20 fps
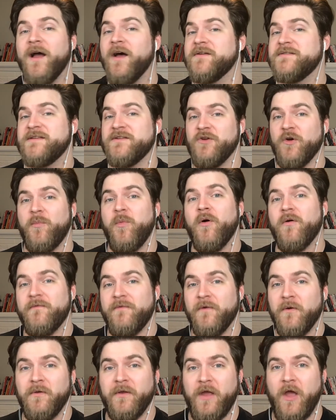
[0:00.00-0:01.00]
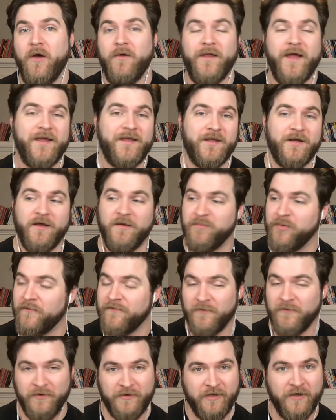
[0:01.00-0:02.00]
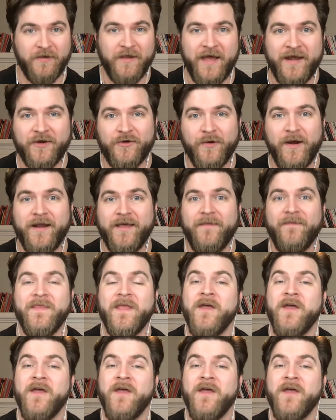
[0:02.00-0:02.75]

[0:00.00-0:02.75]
else in your portfolio like in a portfolio line of credit